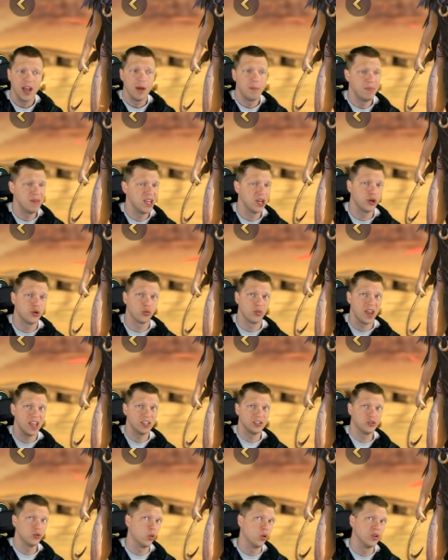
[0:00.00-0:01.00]
be a
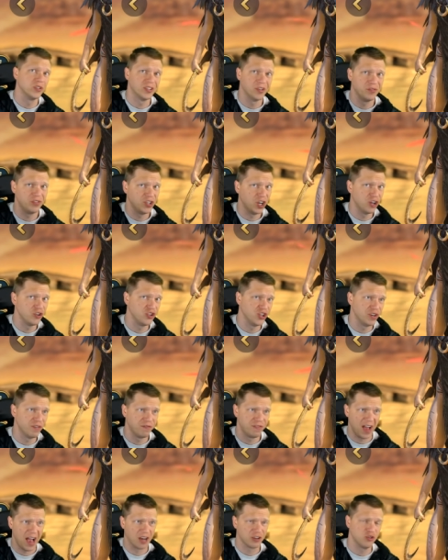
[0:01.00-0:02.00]
great source of dungeon
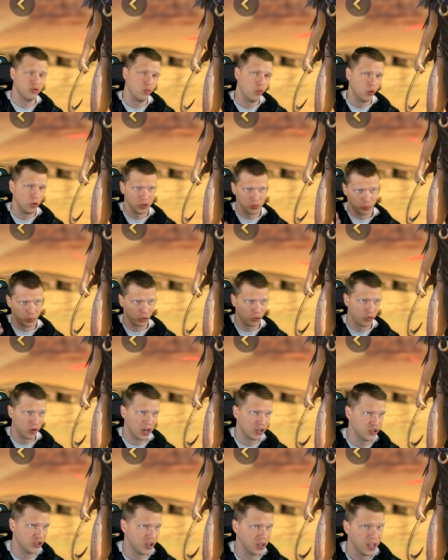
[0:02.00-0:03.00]
and faction wars
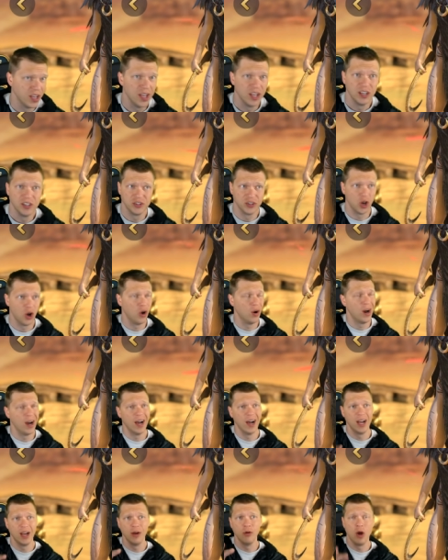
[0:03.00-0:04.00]
progression. So
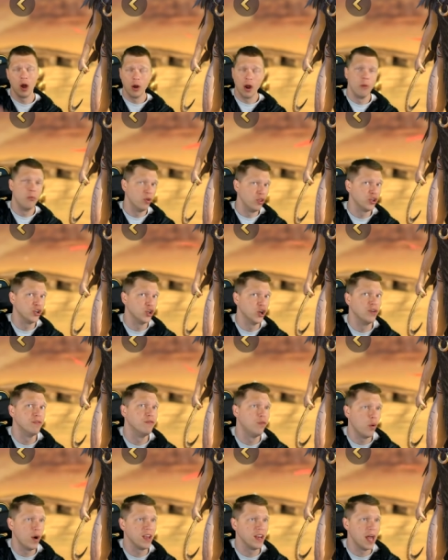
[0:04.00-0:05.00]
uh, a really good
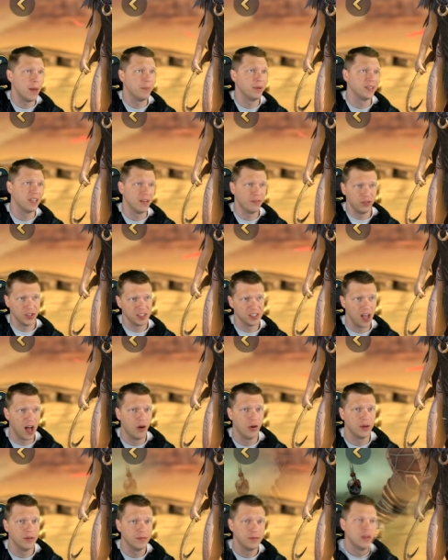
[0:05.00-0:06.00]
void epic, definitely
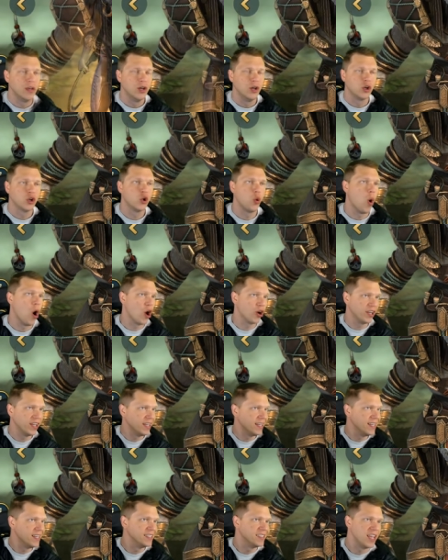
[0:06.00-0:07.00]
solid.
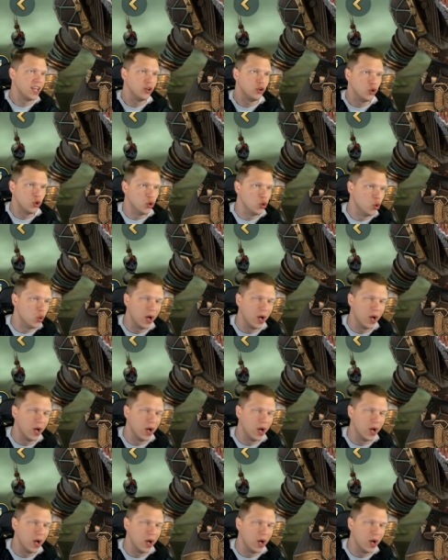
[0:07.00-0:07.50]
Quargan is a new